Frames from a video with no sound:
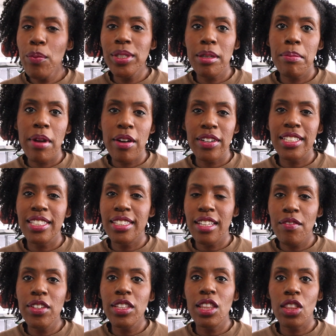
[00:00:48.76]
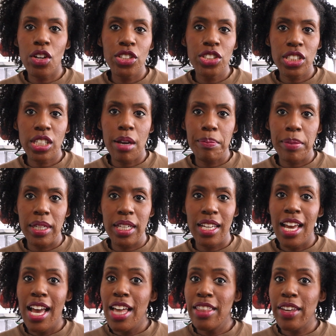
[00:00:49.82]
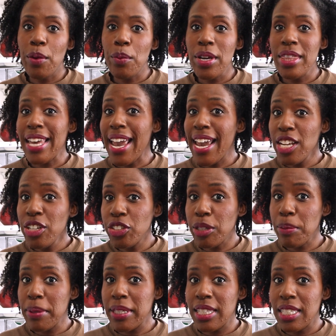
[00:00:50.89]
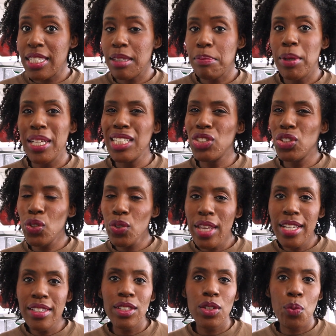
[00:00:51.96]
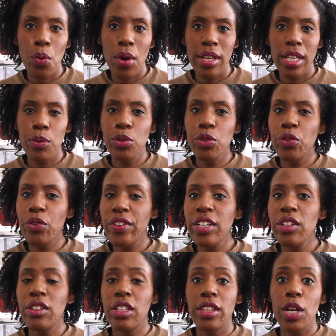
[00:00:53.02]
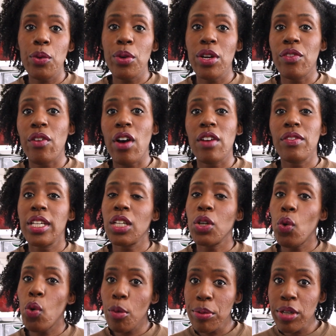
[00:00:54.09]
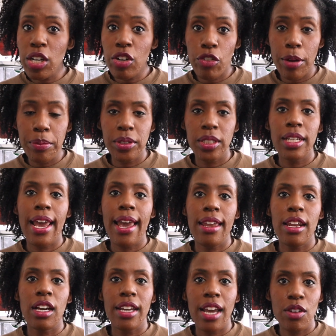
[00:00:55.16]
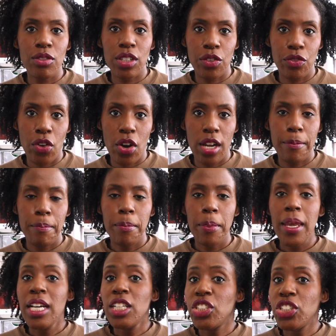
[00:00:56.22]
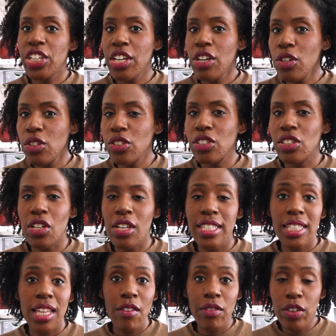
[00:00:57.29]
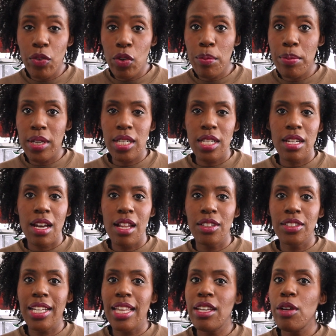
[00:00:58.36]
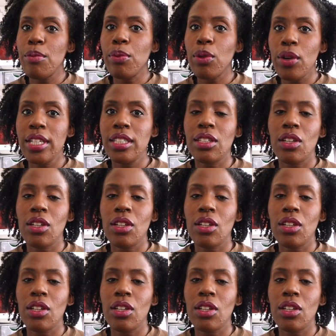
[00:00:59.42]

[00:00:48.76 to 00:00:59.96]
was America's 7th largest company. They were in the energy business, but in 2001, it was revealed that they were involved in corporate corruption and accounting fraud. Shareholders lost $74 billion and their employees